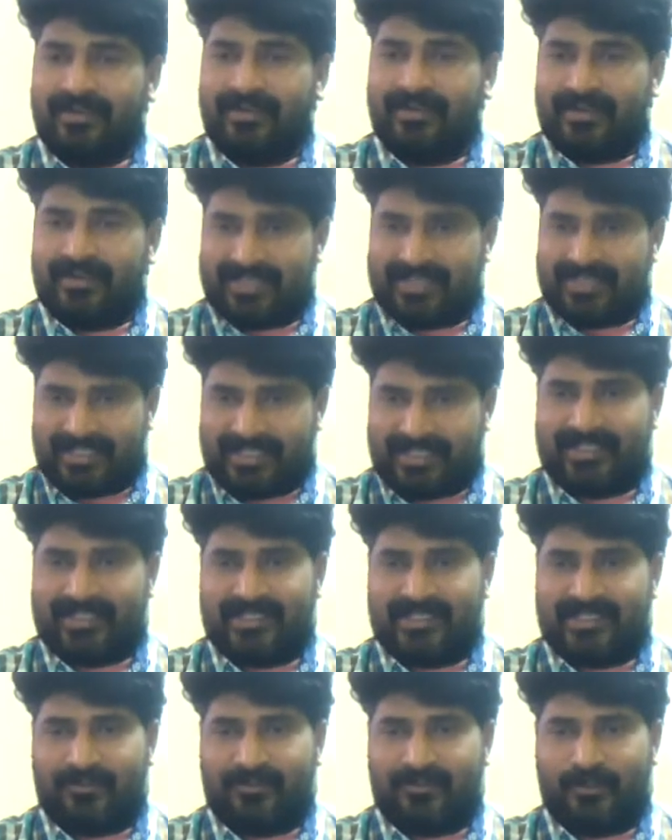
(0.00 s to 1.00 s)
sentence
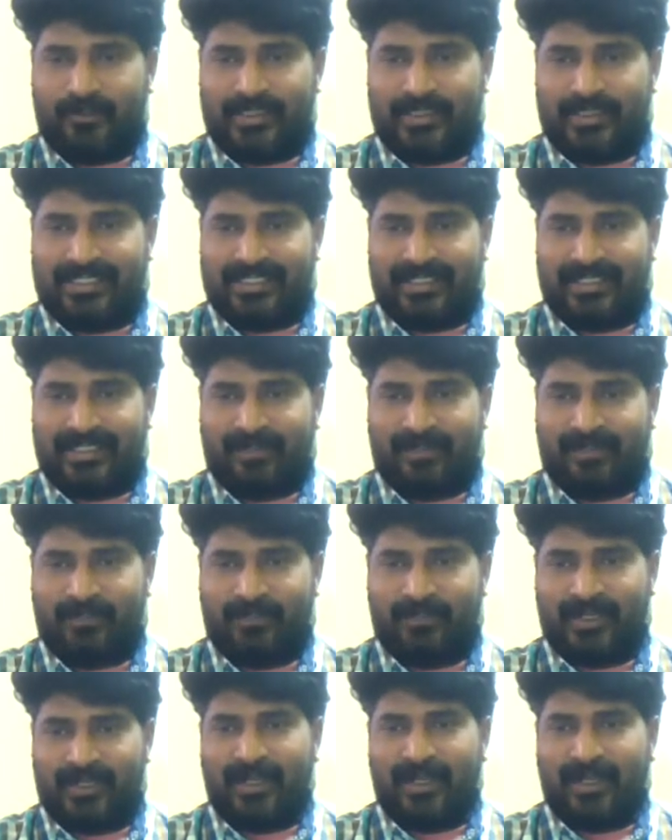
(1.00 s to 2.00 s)
fluency.
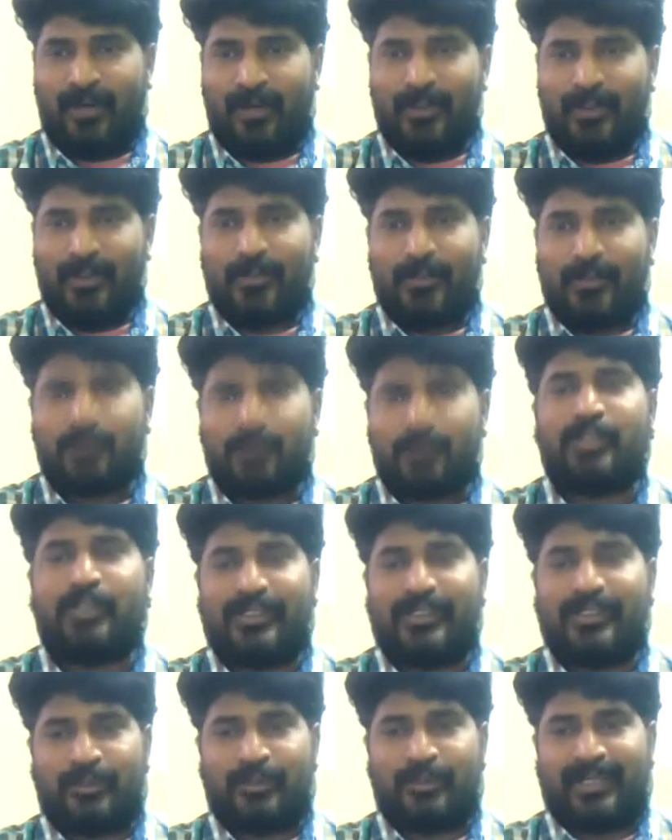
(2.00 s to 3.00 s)
How do you
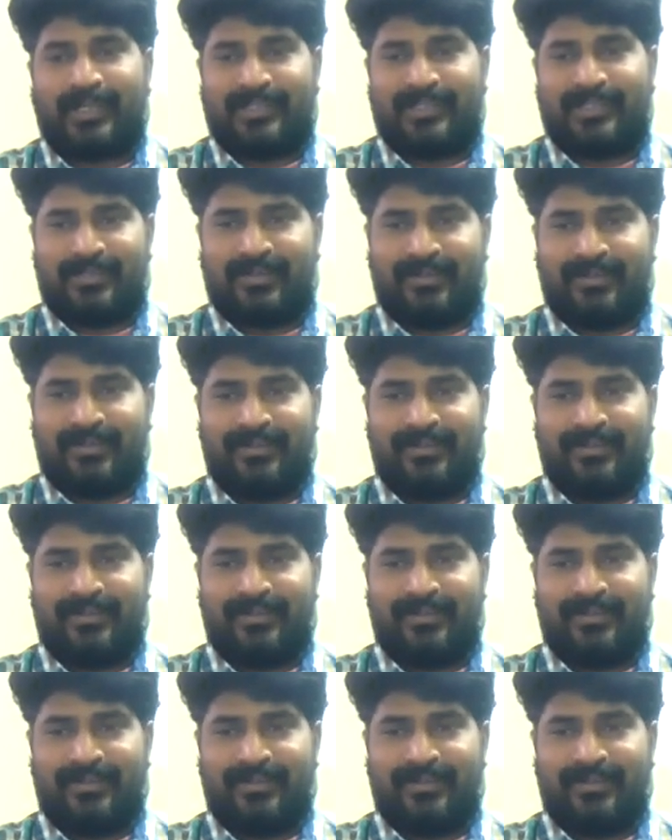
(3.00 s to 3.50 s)
judge a writer?